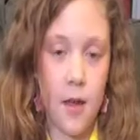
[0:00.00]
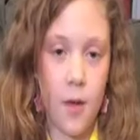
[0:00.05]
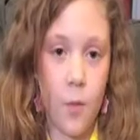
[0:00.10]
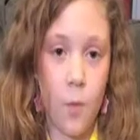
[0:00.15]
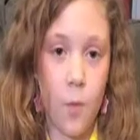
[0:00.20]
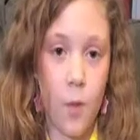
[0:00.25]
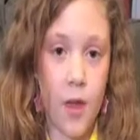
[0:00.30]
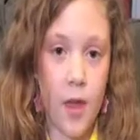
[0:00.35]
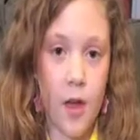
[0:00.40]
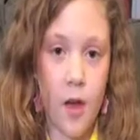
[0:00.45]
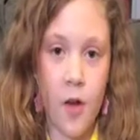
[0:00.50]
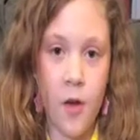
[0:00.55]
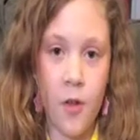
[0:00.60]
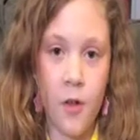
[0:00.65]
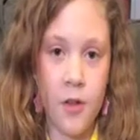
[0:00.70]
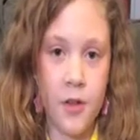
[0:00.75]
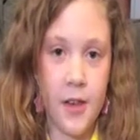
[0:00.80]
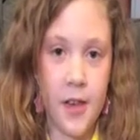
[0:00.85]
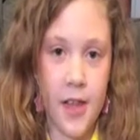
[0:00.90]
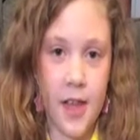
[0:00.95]
We
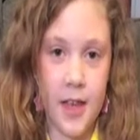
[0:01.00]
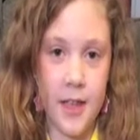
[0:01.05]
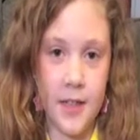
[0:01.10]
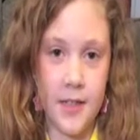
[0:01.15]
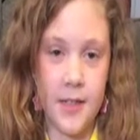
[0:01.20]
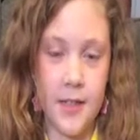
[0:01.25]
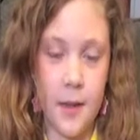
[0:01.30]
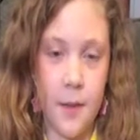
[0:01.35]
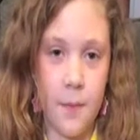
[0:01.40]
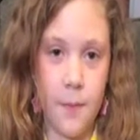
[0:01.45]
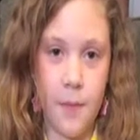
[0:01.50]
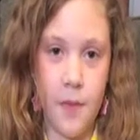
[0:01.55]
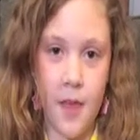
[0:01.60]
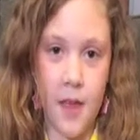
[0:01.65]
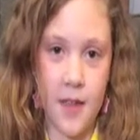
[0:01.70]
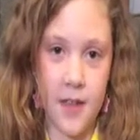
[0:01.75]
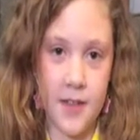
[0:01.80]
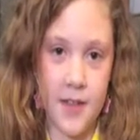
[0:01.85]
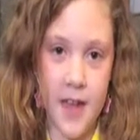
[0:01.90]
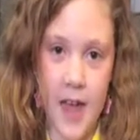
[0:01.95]
all need
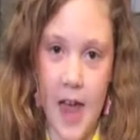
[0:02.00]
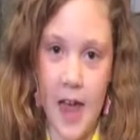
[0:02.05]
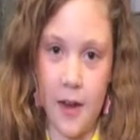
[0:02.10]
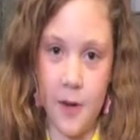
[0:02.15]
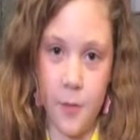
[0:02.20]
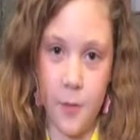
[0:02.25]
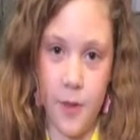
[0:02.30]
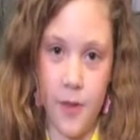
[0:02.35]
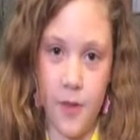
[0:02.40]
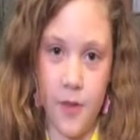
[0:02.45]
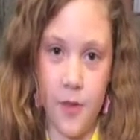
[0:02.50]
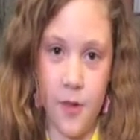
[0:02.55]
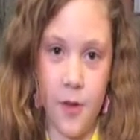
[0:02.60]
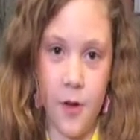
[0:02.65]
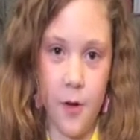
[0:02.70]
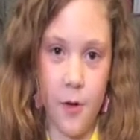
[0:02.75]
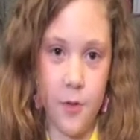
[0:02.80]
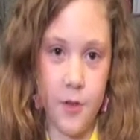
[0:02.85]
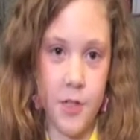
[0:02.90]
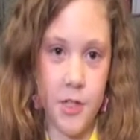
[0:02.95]
something to act with, you
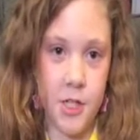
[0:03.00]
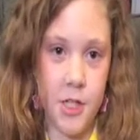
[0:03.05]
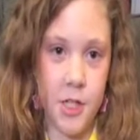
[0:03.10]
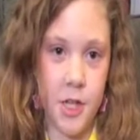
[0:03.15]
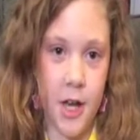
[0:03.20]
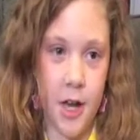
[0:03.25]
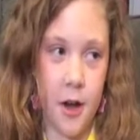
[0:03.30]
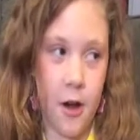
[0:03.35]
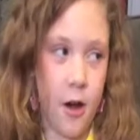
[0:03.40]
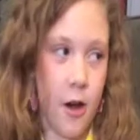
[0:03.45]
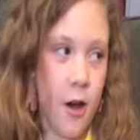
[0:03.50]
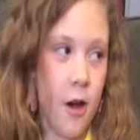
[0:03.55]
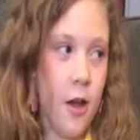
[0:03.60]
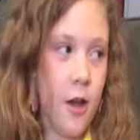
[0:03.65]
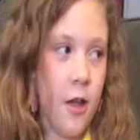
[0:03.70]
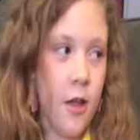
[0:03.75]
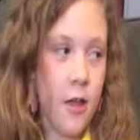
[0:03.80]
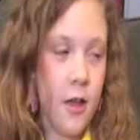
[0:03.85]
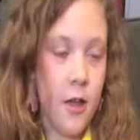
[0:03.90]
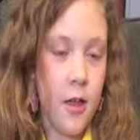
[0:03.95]
know, to share
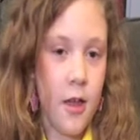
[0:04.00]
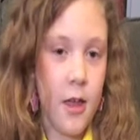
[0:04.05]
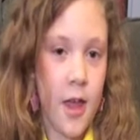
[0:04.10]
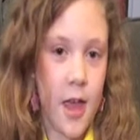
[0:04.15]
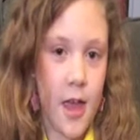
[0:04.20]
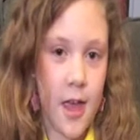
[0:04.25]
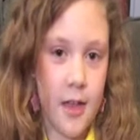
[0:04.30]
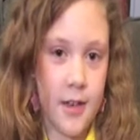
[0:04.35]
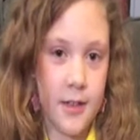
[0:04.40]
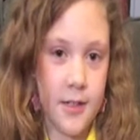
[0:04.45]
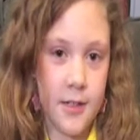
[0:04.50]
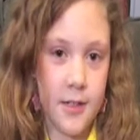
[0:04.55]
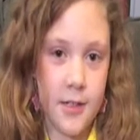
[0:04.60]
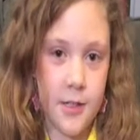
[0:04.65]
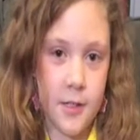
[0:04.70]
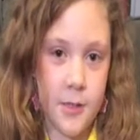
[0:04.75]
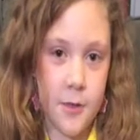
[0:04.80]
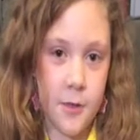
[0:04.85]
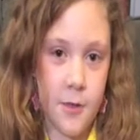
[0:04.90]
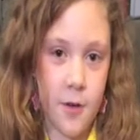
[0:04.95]
and
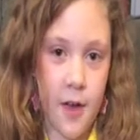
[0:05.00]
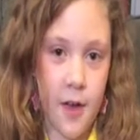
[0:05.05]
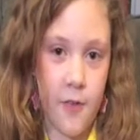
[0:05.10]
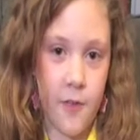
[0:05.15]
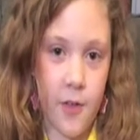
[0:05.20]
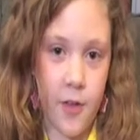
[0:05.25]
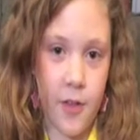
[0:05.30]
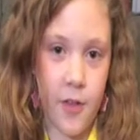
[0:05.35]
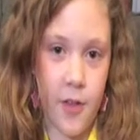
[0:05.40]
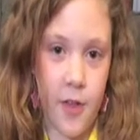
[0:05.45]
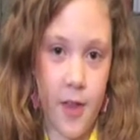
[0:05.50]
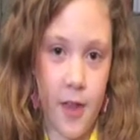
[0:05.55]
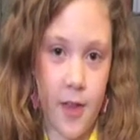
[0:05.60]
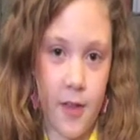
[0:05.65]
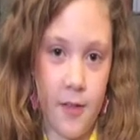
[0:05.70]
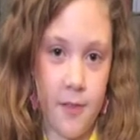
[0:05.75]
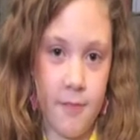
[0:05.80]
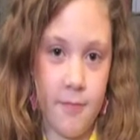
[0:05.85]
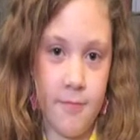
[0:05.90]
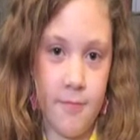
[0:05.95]
do everything
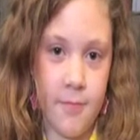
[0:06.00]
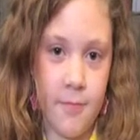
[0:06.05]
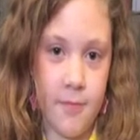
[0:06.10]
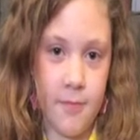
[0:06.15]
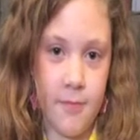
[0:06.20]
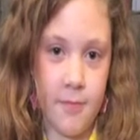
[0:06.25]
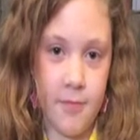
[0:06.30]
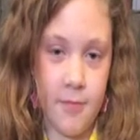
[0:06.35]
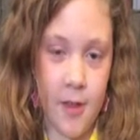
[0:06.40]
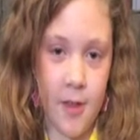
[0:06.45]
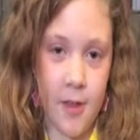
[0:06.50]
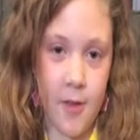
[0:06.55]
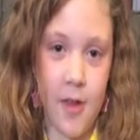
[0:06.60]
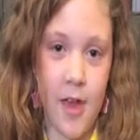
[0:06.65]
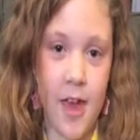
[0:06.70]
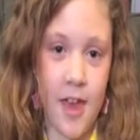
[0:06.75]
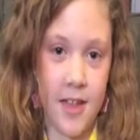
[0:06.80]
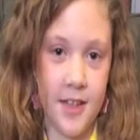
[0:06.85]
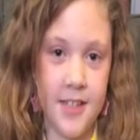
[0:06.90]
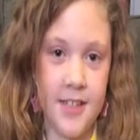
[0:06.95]
that
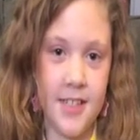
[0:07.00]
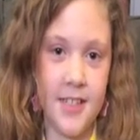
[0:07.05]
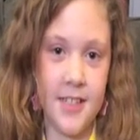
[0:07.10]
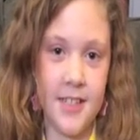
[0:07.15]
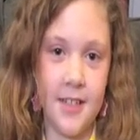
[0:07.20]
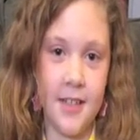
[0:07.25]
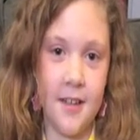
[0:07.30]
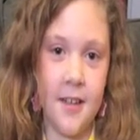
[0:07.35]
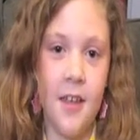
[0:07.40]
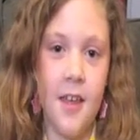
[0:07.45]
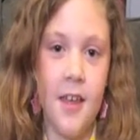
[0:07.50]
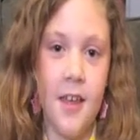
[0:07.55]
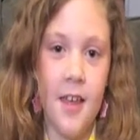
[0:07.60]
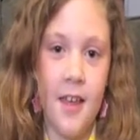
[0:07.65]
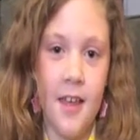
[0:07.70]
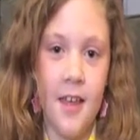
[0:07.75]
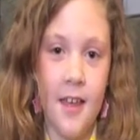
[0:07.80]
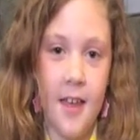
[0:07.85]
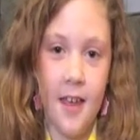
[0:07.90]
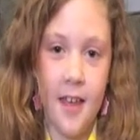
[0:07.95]
you can just to
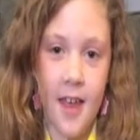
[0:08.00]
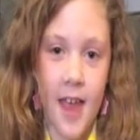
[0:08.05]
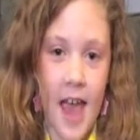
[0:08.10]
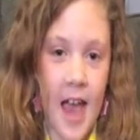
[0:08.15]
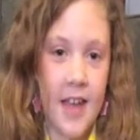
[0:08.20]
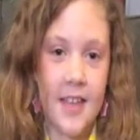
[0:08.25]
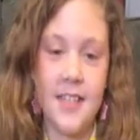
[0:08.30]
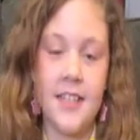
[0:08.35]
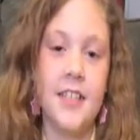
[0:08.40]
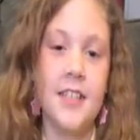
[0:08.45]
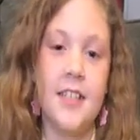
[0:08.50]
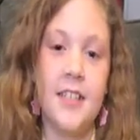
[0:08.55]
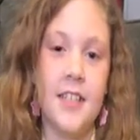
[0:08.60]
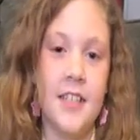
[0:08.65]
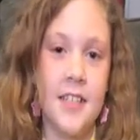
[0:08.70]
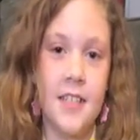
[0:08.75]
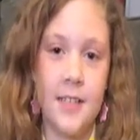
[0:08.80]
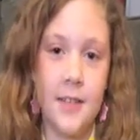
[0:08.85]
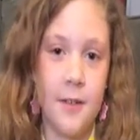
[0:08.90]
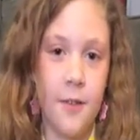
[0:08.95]
acting is
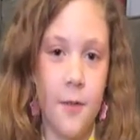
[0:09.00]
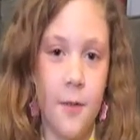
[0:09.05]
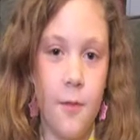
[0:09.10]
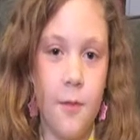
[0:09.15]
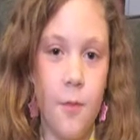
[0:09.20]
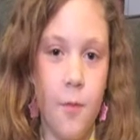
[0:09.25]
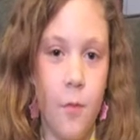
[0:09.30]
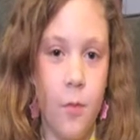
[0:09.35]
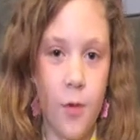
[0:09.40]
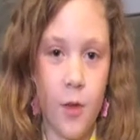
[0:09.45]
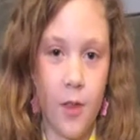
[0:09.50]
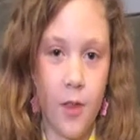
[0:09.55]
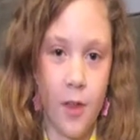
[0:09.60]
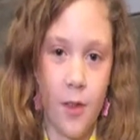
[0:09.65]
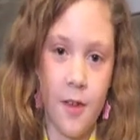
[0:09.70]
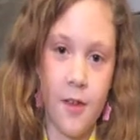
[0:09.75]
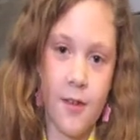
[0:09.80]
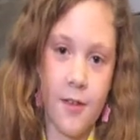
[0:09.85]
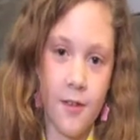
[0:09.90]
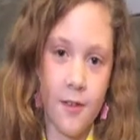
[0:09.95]
just a
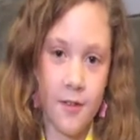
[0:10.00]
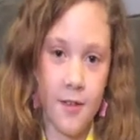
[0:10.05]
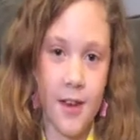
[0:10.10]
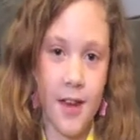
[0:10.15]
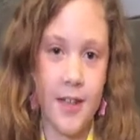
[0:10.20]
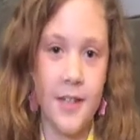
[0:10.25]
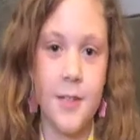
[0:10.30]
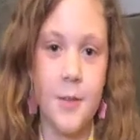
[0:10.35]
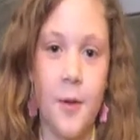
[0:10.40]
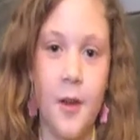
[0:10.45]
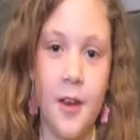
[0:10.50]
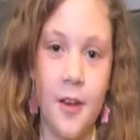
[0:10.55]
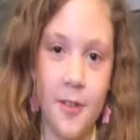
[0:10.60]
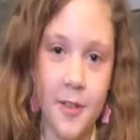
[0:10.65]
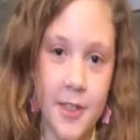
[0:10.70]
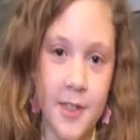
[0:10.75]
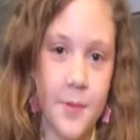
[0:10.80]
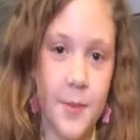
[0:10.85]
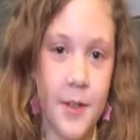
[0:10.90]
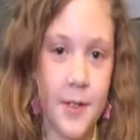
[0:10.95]
really nice way to
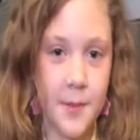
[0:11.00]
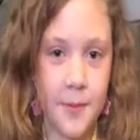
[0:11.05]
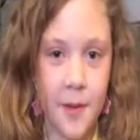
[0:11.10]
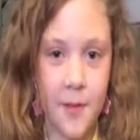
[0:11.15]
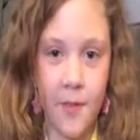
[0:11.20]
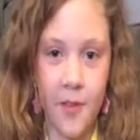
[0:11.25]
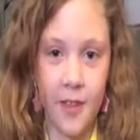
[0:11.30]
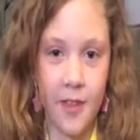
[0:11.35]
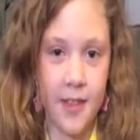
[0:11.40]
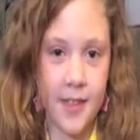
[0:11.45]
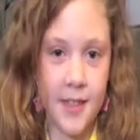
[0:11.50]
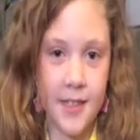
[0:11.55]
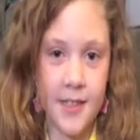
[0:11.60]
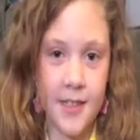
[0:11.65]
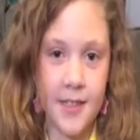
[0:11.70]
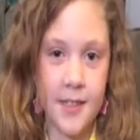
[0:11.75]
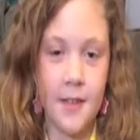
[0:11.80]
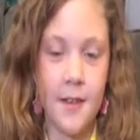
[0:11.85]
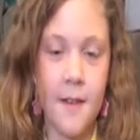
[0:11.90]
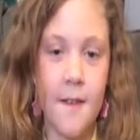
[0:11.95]
express my
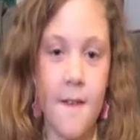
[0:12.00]
feelings.